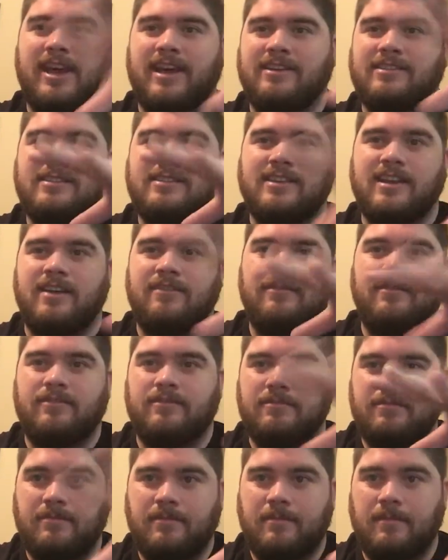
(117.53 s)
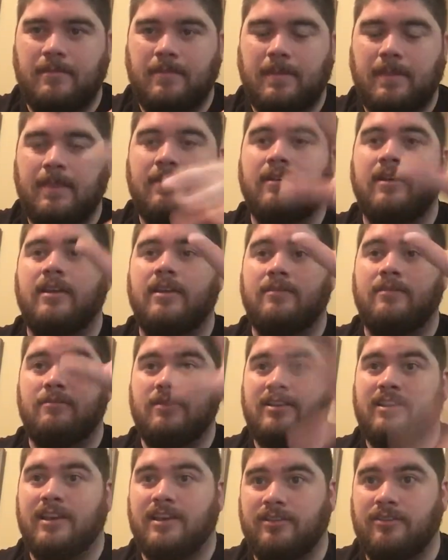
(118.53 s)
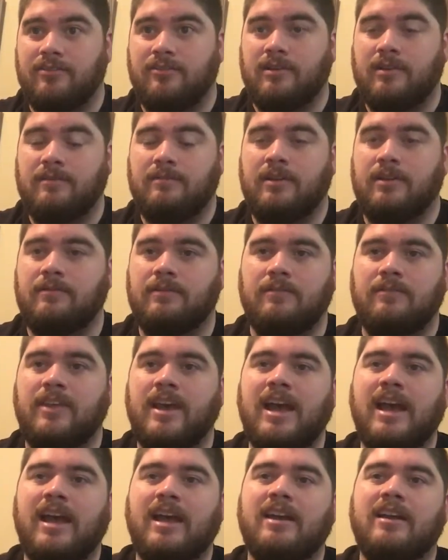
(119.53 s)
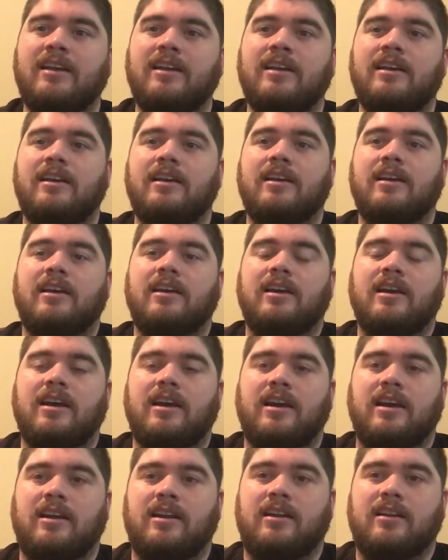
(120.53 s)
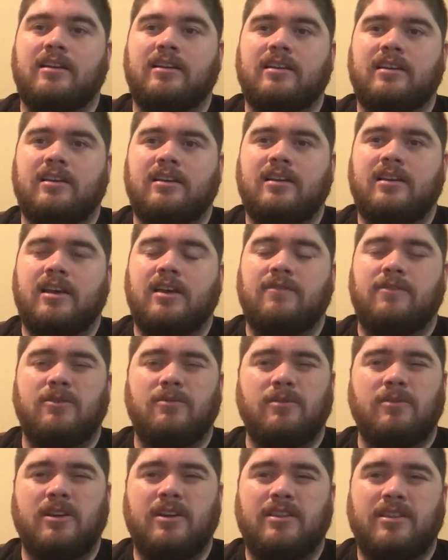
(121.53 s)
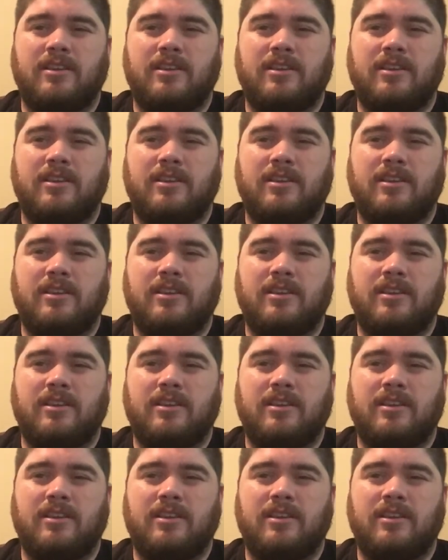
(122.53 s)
x stuff, right, and then we take the derivative of that, and if you want to